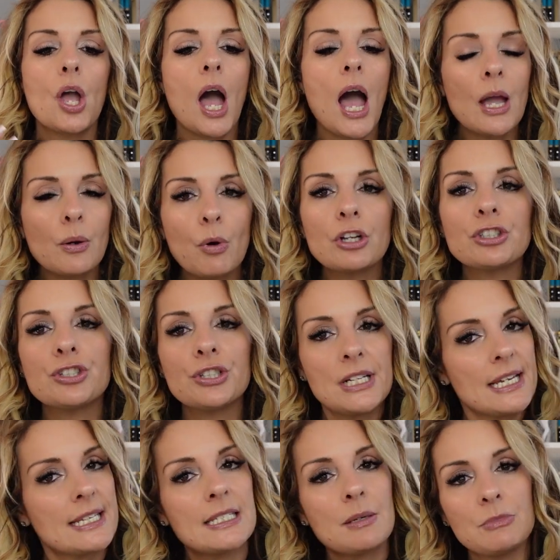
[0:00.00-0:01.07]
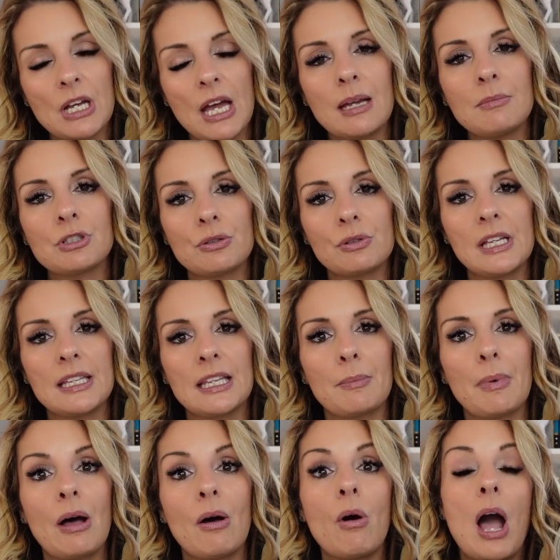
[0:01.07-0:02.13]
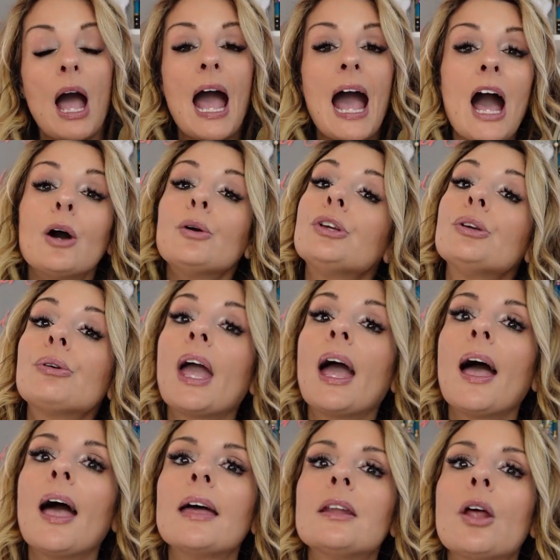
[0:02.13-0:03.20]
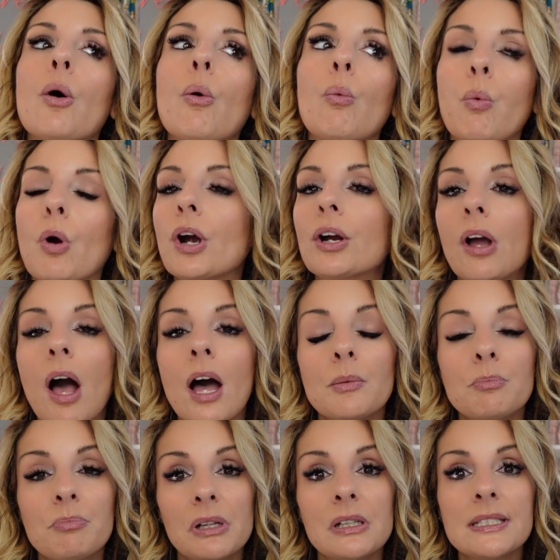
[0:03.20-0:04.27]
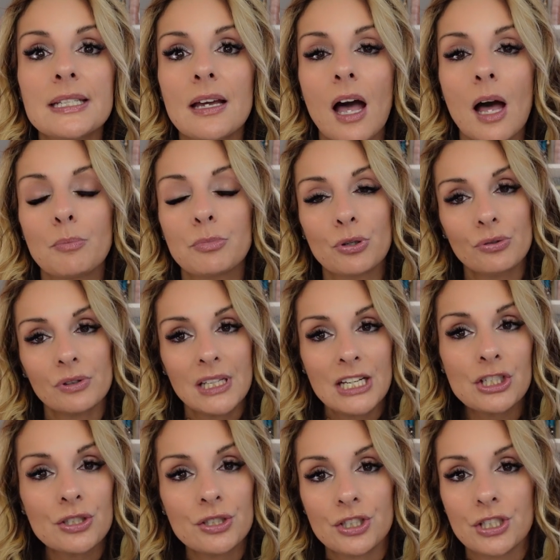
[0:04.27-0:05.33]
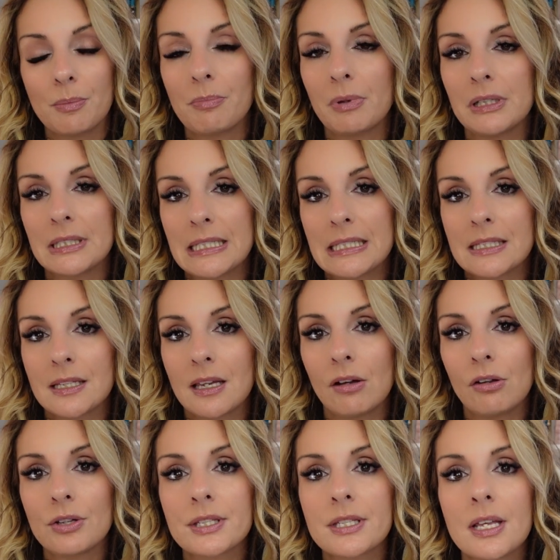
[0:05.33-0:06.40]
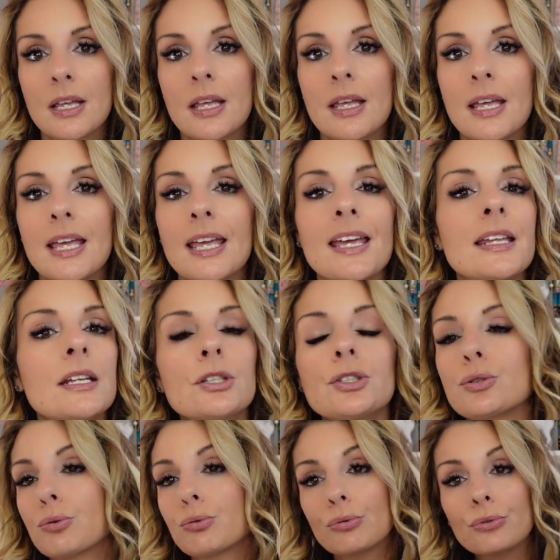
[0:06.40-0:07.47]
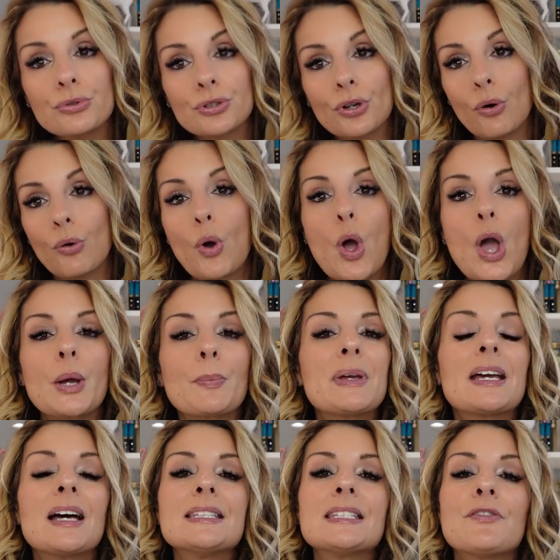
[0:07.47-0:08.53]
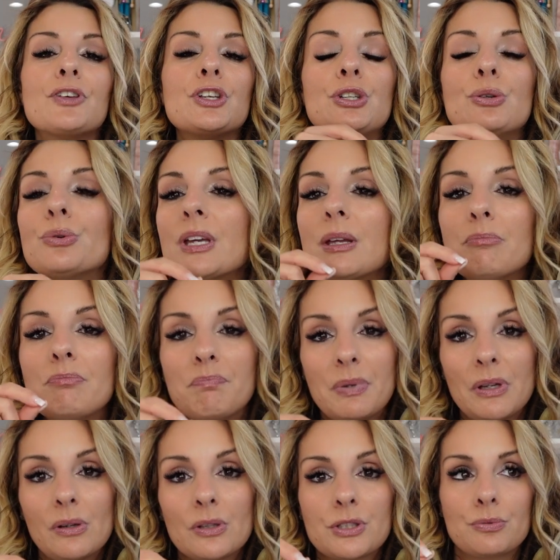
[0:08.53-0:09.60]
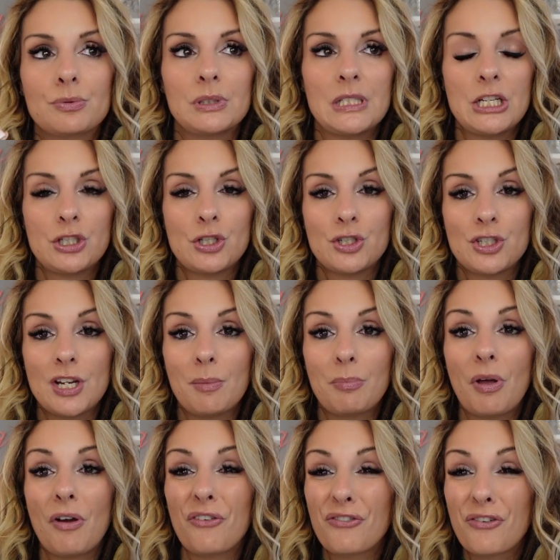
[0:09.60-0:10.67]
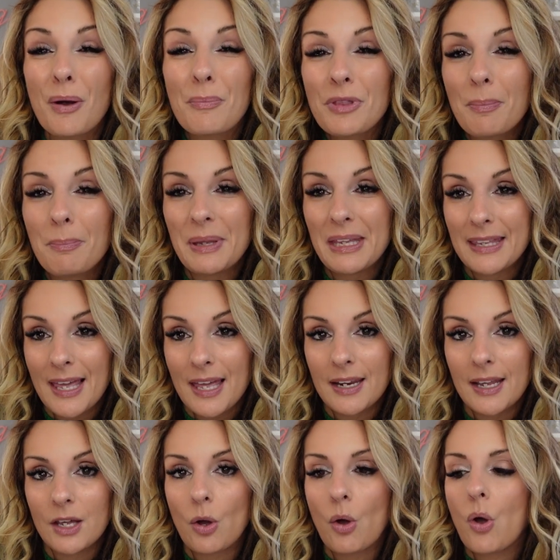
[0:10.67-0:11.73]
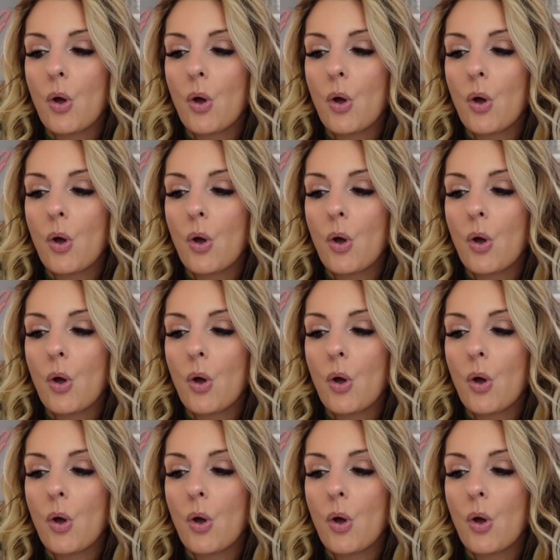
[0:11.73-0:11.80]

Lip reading: I want you to take some time to really think about how you can work on building up your relationship building skills. It is crucial because if you can build a relationship from the beginning,